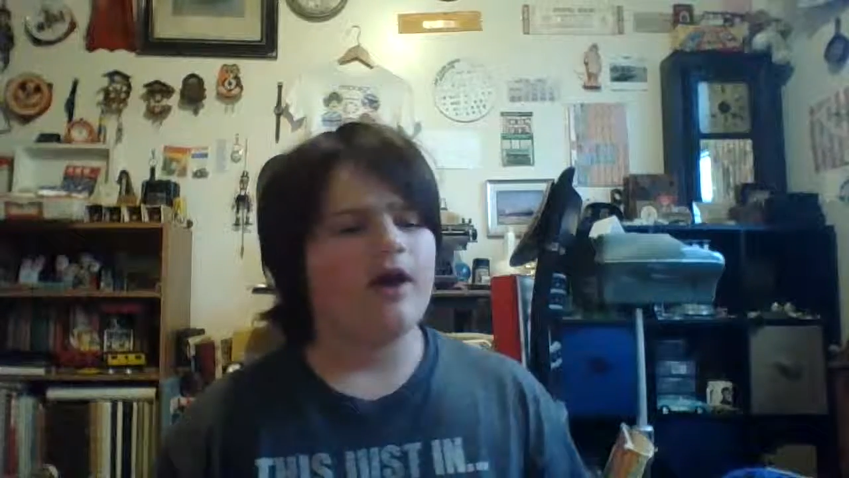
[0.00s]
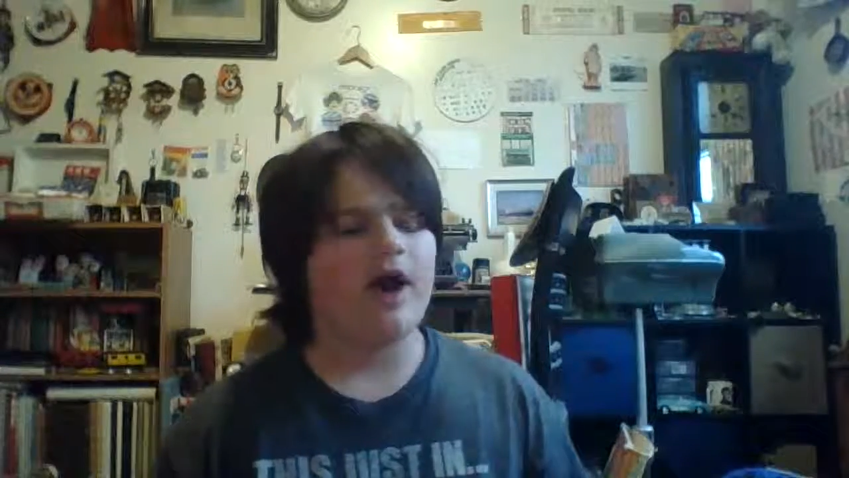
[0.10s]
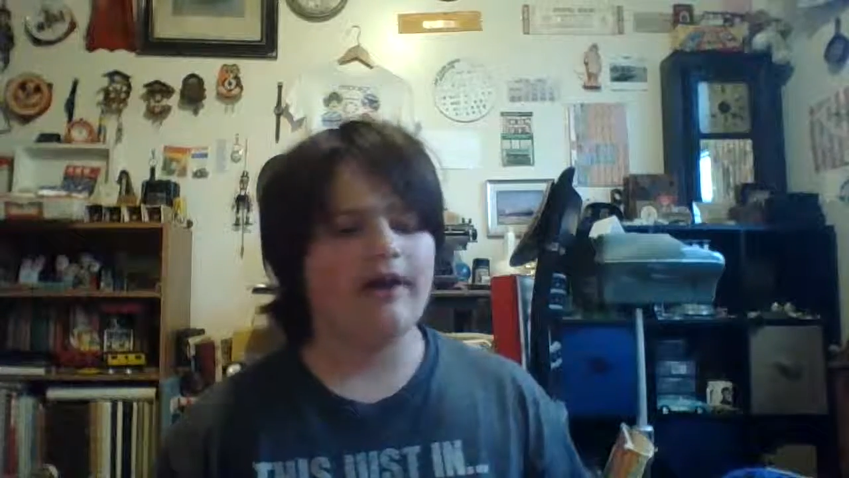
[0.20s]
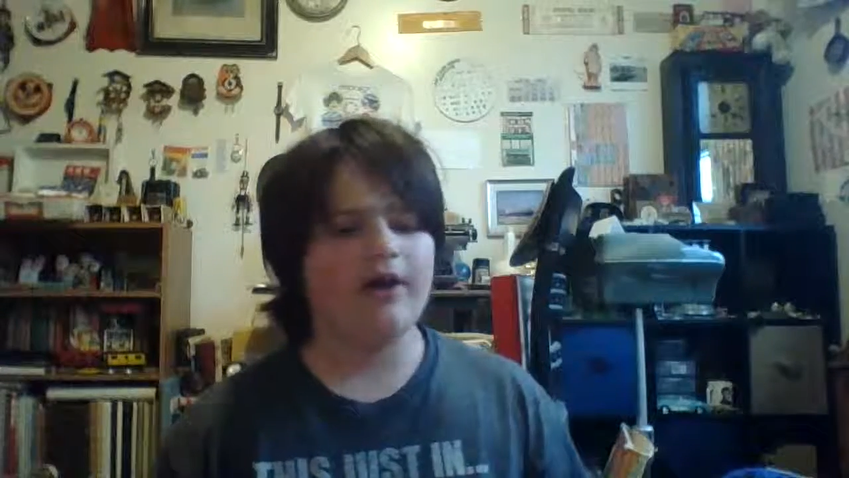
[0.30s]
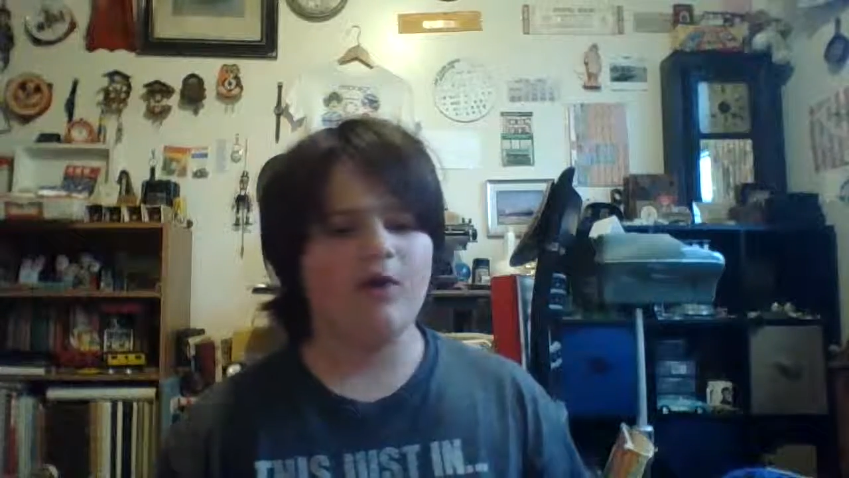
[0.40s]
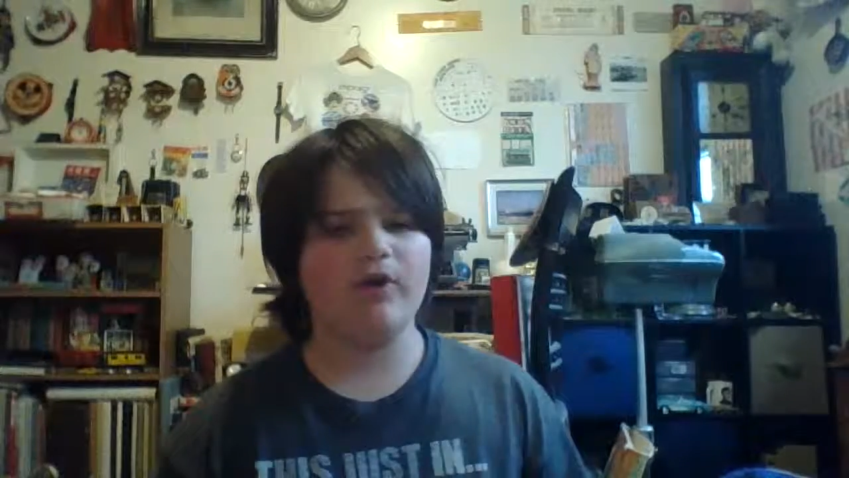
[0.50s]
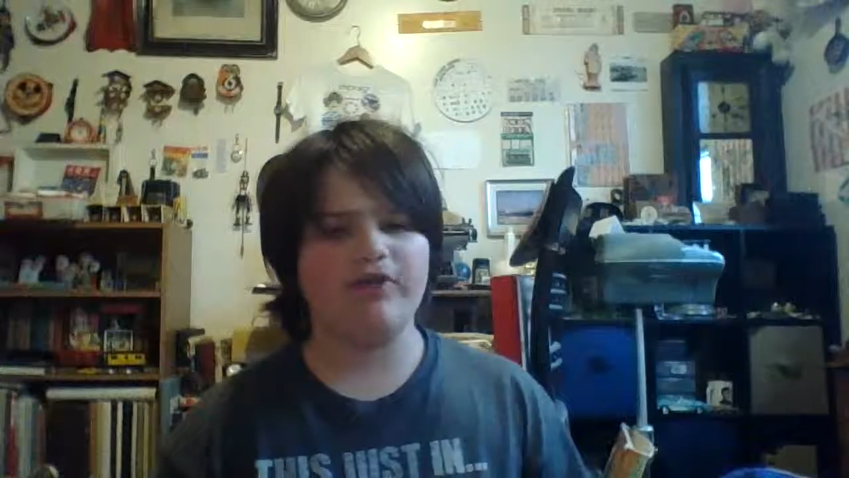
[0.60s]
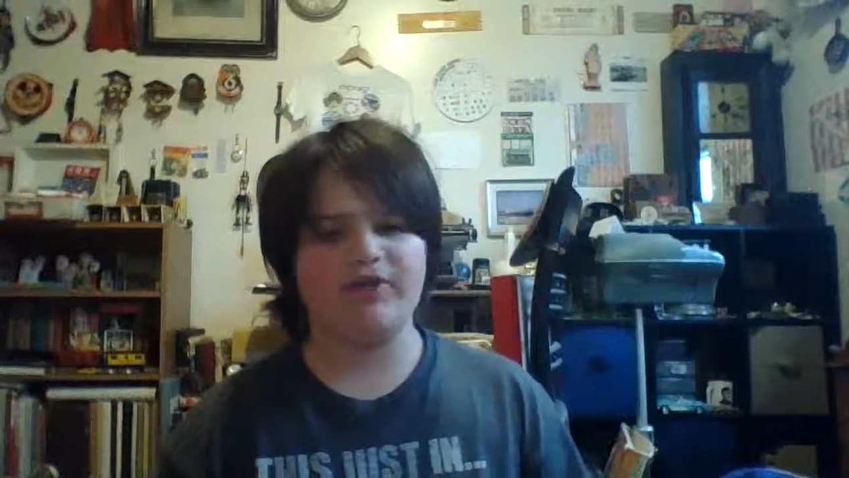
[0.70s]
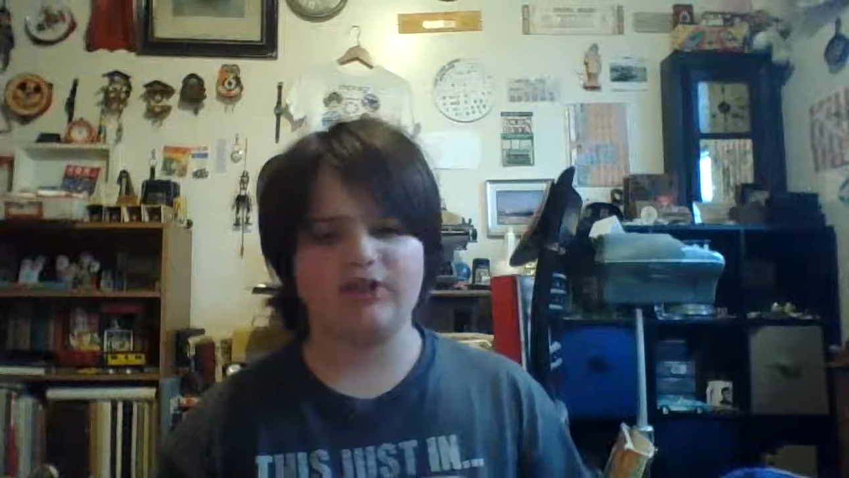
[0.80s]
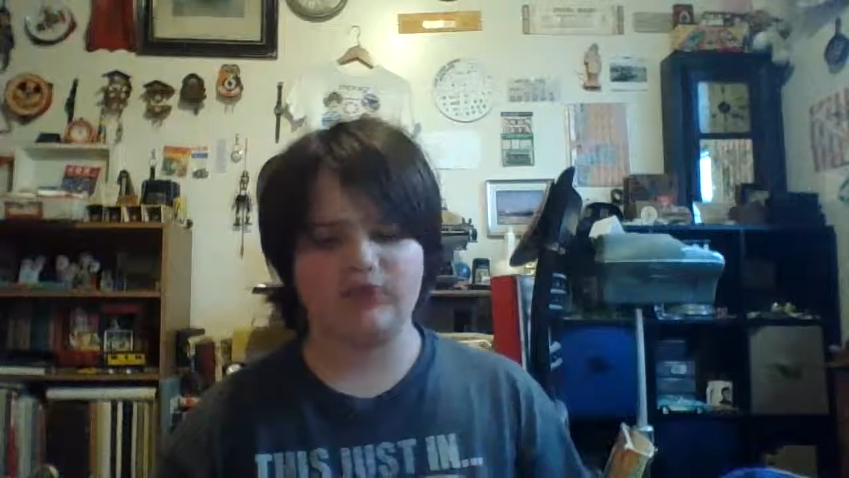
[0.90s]
I know what
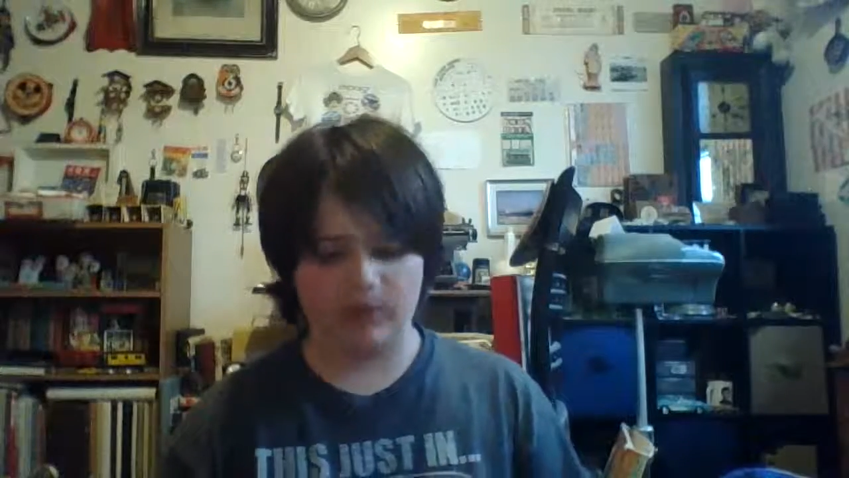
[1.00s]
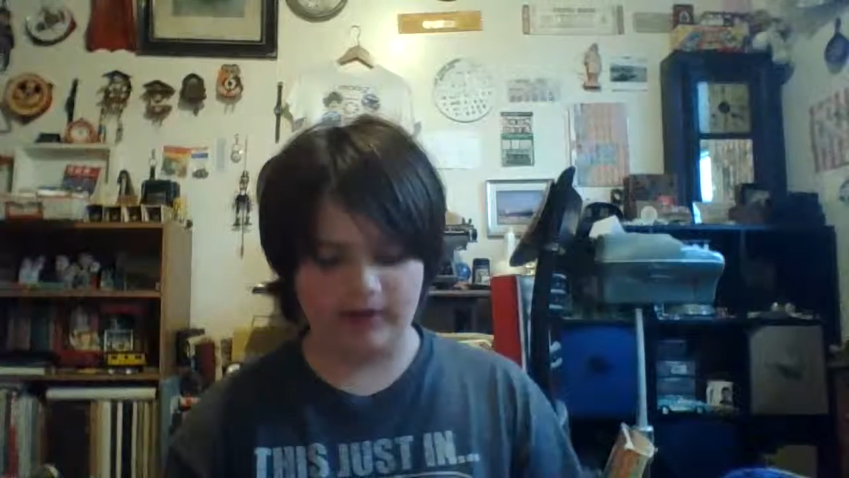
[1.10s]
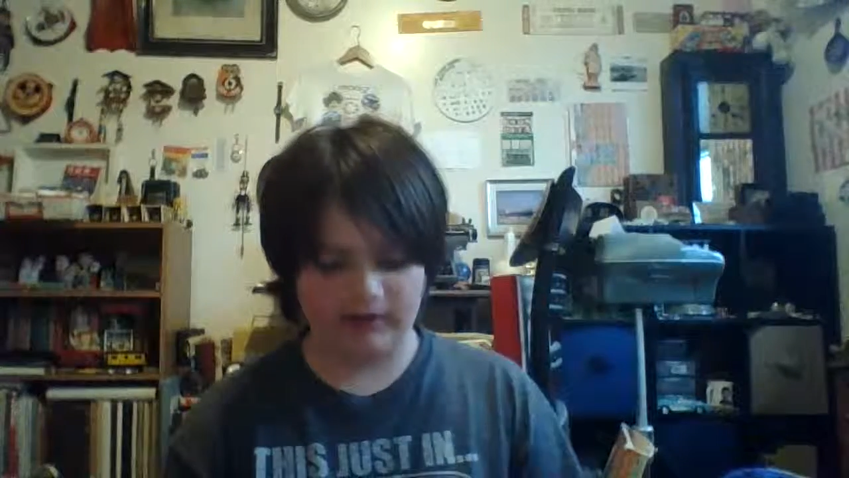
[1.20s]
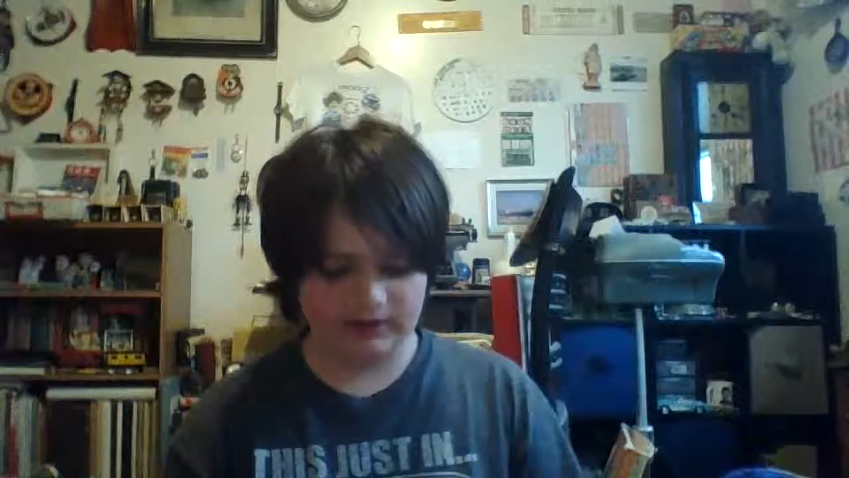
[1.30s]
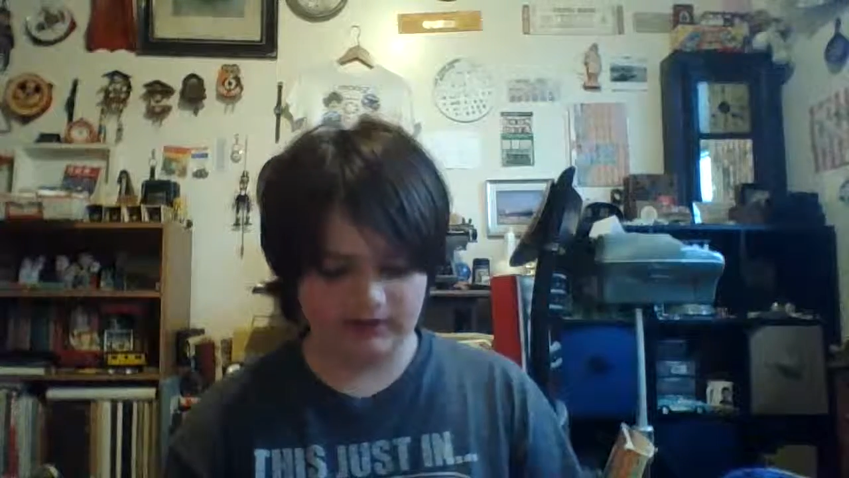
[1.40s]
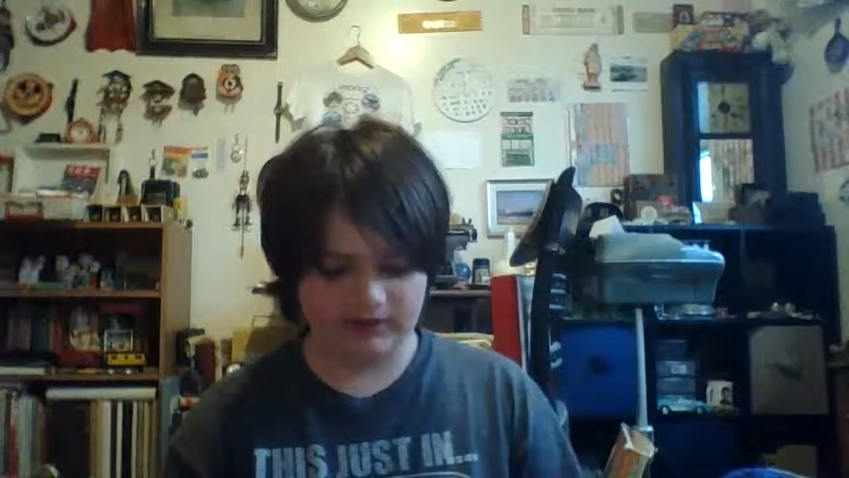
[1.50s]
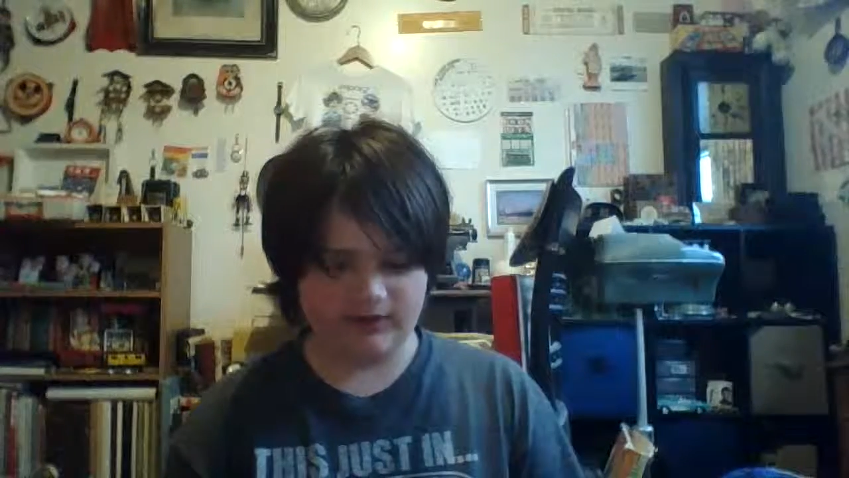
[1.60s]
this one is.